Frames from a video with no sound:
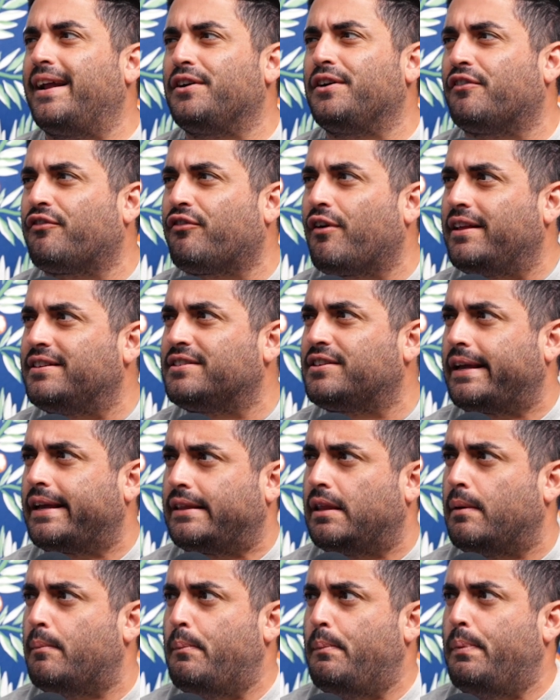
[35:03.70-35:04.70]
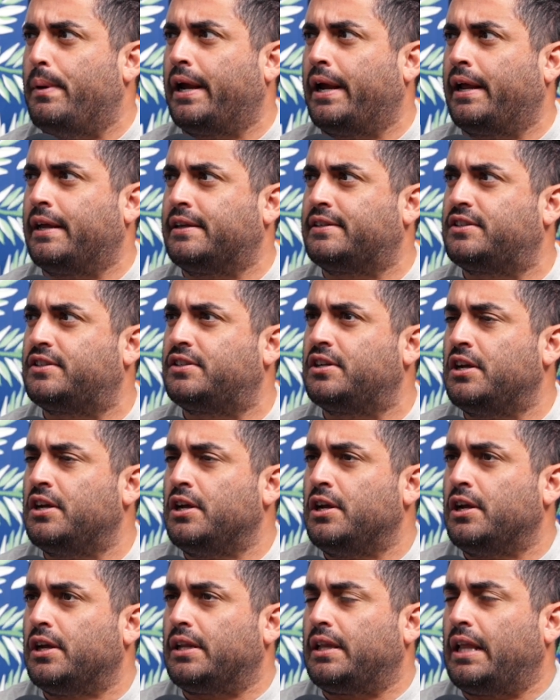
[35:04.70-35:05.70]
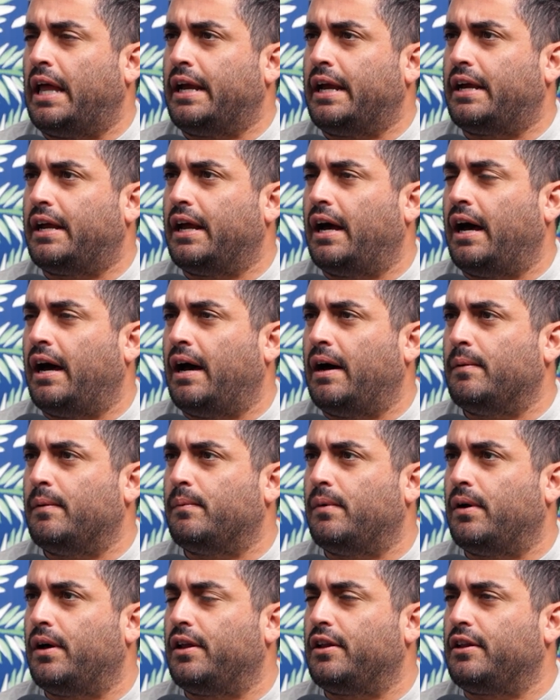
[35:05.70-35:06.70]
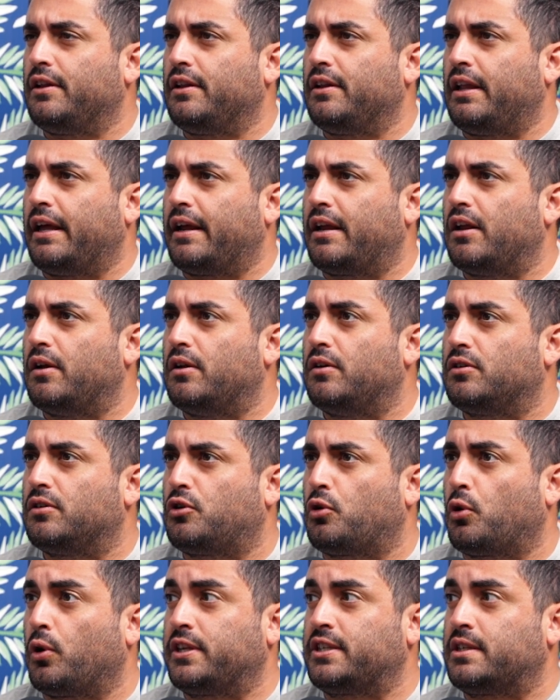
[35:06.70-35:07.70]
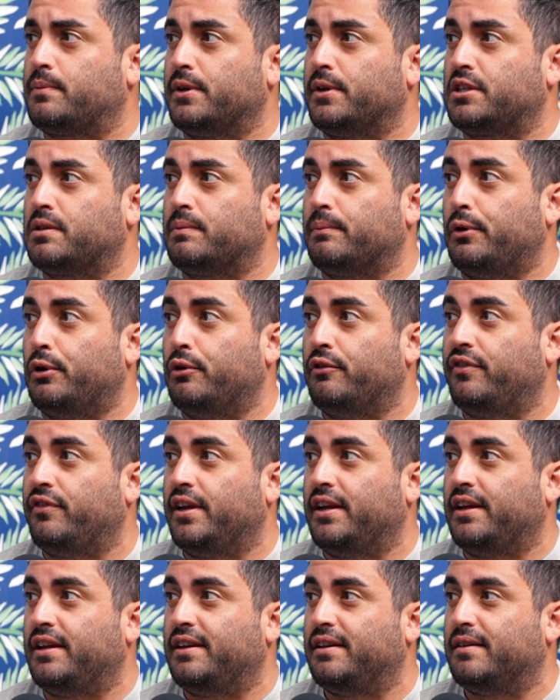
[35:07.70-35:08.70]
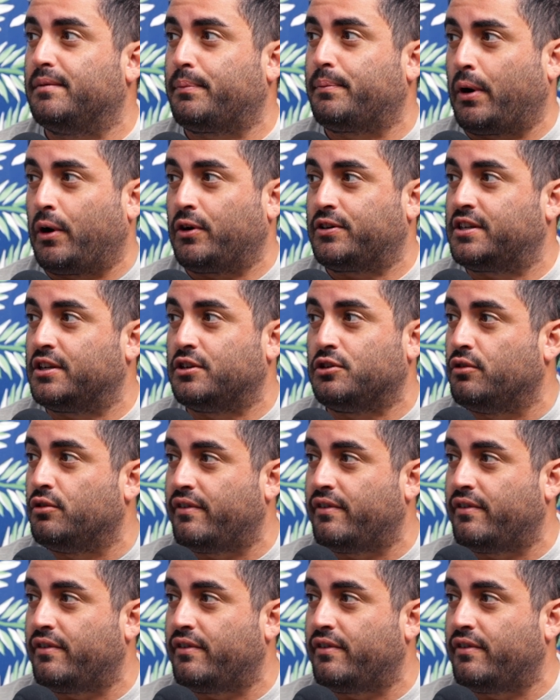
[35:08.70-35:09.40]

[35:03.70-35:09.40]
out your friends like the biggest like Christmas movie person you've